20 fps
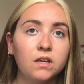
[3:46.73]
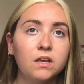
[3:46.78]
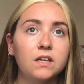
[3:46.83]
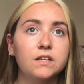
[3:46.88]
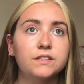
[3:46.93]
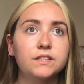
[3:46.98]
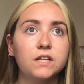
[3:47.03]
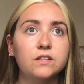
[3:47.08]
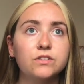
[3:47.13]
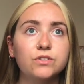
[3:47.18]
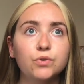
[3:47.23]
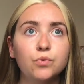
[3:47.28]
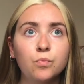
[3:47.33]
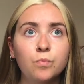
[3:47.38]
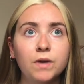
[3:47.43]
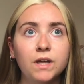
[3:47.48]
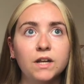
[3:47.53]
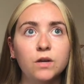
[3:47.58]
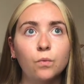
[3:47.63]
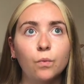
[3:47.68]
is that so
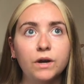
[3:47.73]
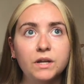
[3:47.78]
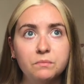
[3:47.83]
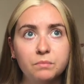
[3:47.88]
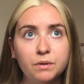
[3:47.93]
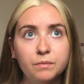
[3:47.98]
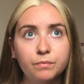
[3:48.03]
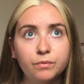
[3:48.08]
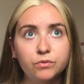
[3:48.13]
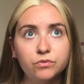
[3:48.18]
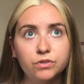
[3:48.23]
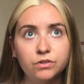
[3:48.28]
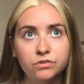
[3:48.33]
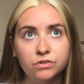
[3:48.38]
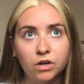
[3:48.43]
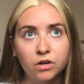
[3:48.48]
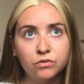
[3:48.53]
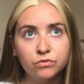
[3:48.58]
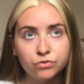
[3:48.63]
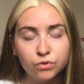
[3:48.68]
many white people do
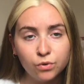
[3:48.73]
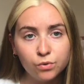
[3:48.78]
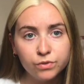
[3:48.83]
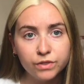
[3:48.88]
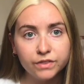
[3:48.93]
not know